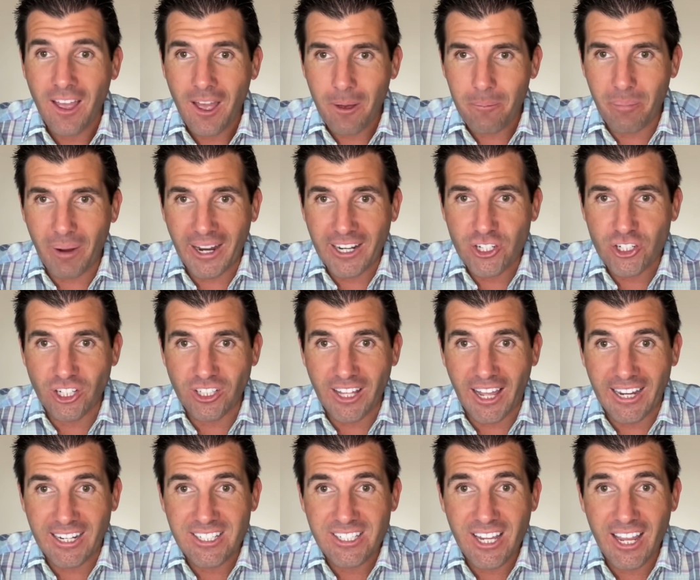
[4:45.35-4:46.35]
By
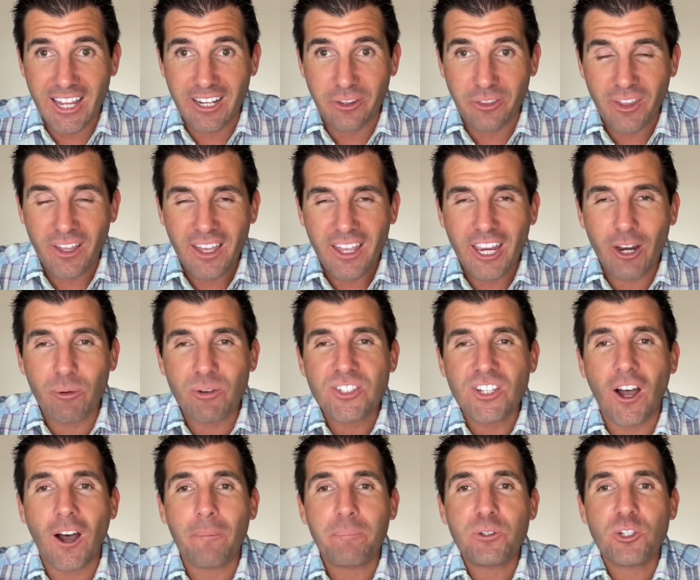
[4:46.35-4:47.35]
July 10th, it was
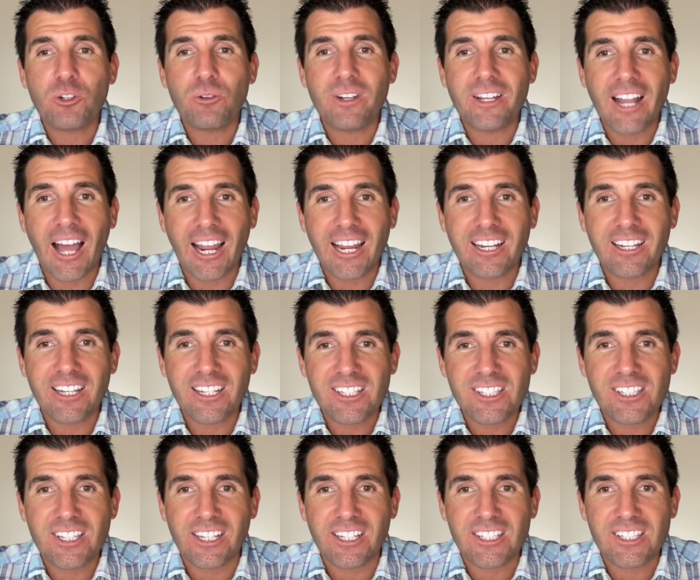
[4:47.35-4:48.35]
up to
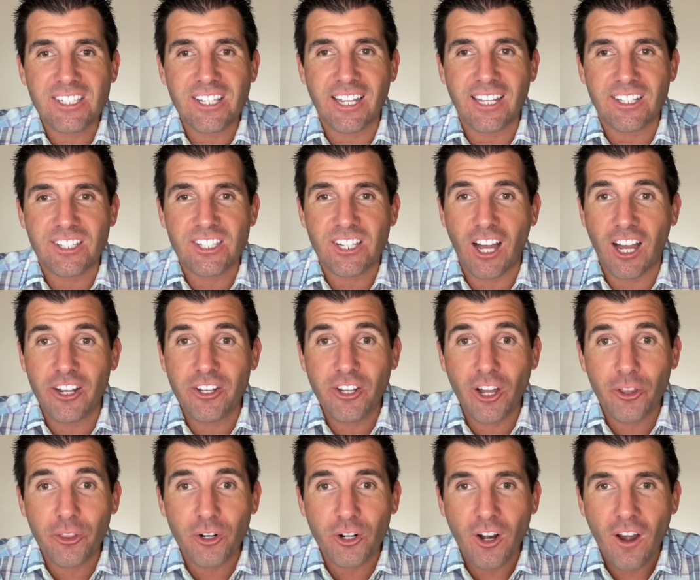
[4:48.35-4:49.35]
96 cents,
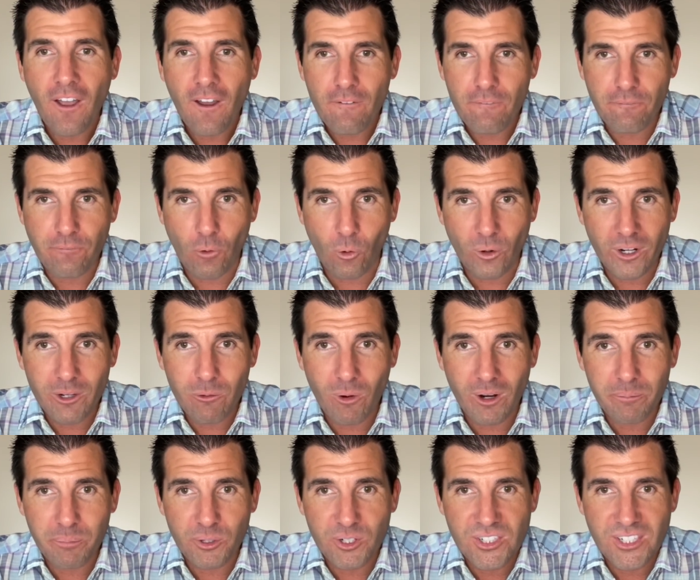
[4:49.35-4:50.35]
another
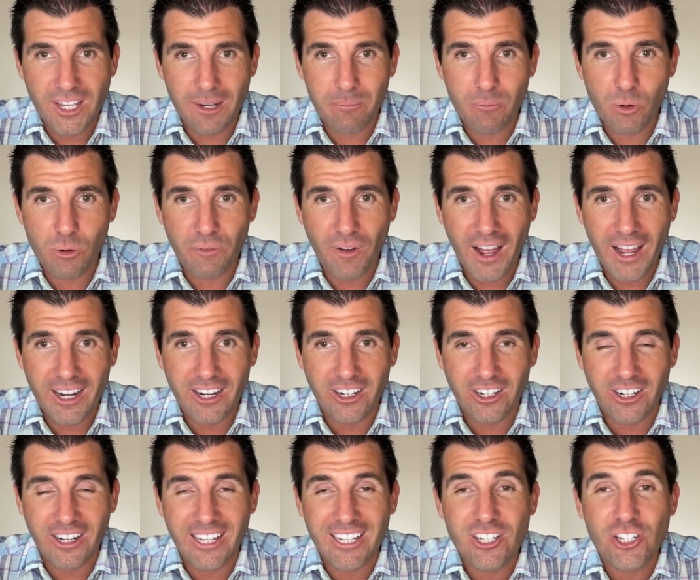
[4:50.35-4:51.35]
41% move higher
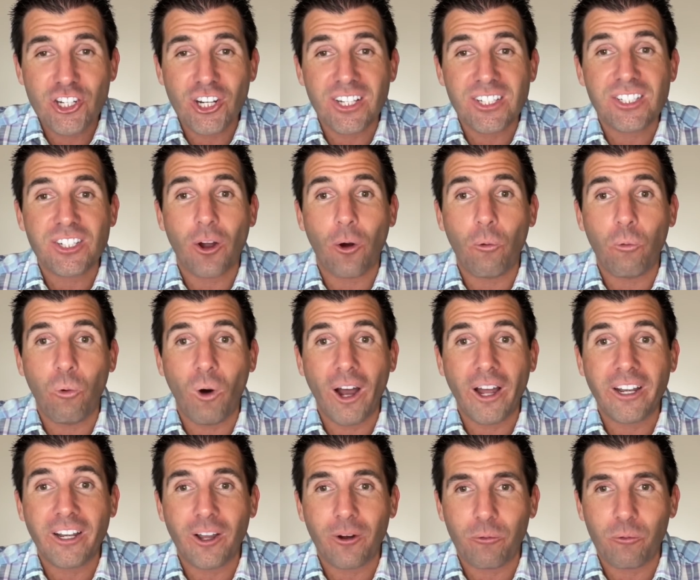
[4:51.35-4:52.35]
in just
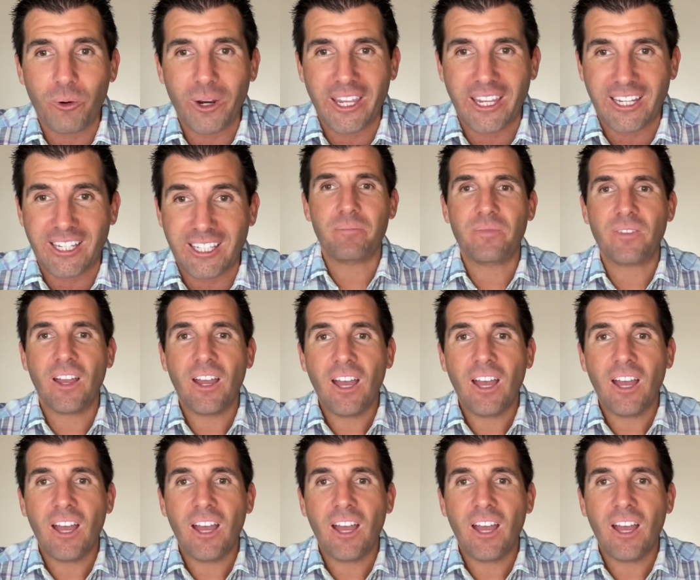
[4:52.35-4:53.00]
one week.